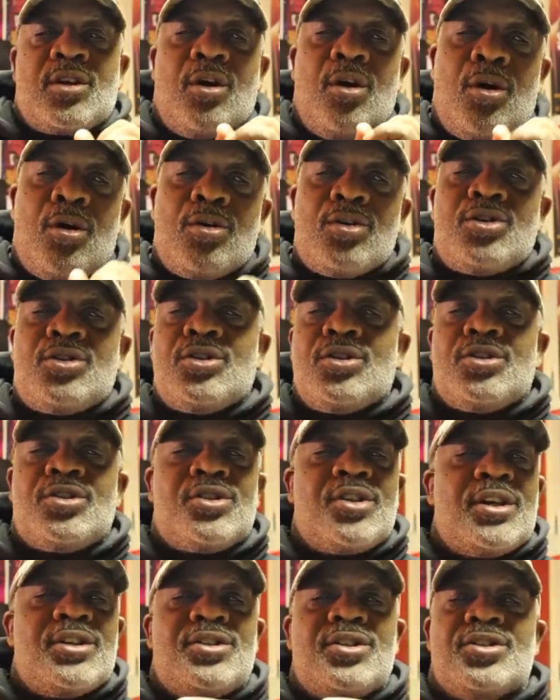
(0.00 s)
cultures
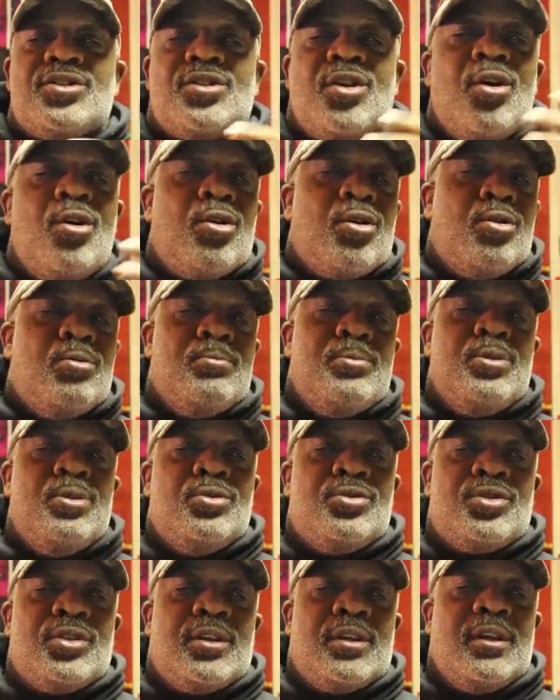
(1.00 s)
such as go-go
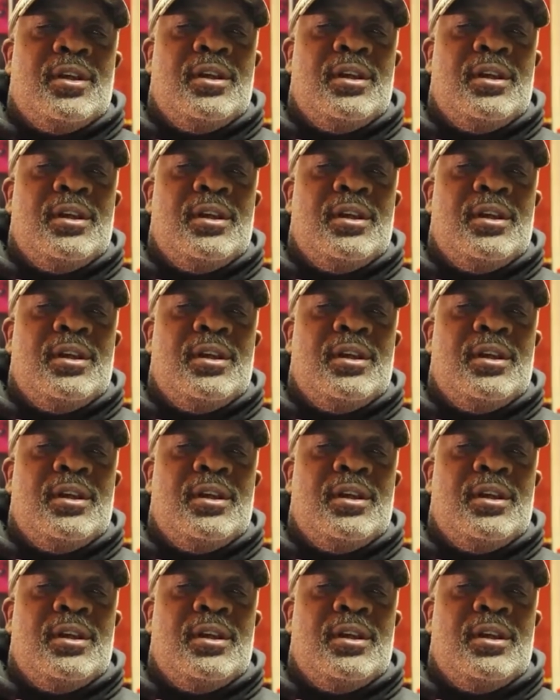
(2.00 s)
music.